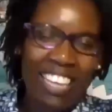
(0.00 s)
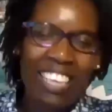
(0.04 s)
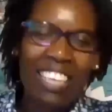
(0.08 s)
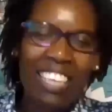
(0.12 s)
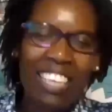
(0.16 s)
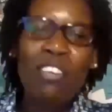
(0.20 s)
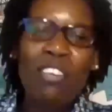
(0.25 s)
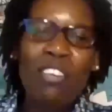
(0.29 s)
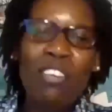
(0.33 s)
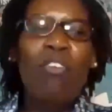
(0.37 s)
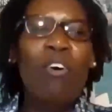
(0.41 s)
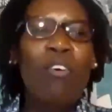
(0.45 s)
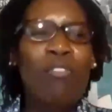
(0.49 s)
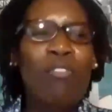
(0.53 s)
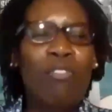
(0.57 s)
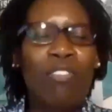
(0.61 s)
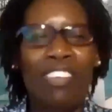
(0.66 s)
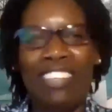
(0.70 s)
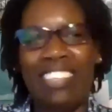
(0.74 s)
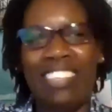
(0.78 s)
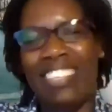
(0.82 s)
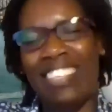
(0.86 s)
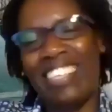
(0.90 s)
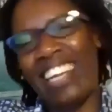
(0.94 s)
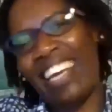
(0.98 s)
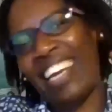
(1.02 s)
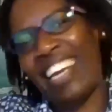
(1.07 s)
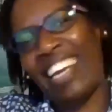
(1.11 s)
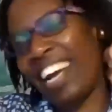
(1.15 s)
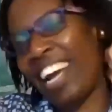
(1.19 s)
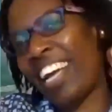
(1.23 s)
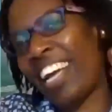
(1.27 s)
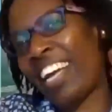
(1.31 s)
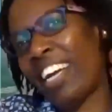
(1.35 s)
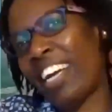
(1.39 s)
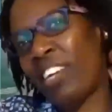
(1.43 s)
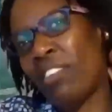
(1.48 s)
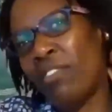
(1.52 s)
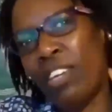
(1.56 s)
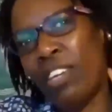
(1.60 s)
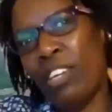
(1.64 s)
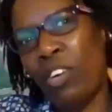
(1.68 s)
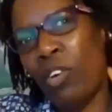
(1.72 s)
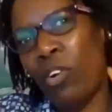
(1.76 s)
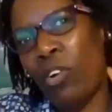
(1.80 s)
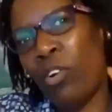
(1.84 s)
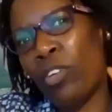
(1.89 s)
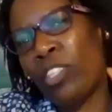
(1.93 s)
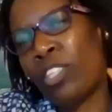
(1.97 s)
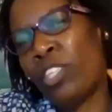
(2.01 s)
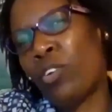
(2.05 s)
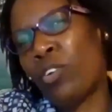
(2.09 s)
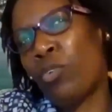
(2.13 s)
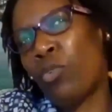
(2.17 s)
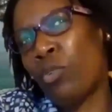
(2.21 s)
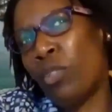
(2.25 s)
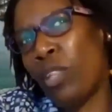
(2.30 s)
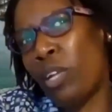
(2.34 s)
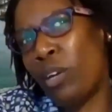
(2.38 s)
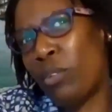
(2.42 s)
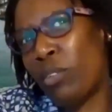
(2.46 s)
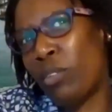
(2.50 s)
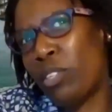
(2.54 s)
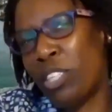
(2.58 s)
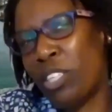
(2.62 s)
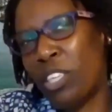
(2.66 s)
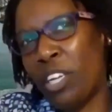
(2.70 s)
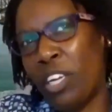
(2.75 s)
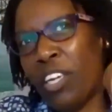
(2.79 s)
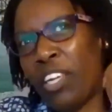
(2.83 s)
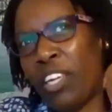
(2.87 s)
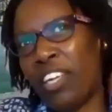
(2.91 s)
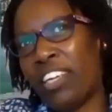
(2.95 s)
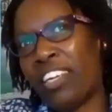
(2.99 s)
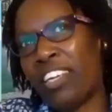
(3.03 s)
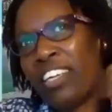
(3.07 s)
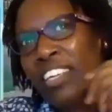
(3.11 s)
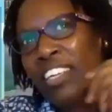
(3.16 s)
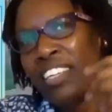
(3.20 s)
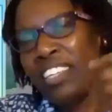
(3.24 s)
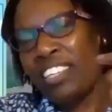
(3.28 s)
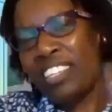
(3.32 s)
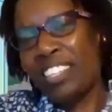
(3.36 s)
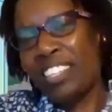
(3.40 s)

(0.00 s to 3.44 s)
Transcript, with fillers: I live off it. Like I can even cross the road without checking.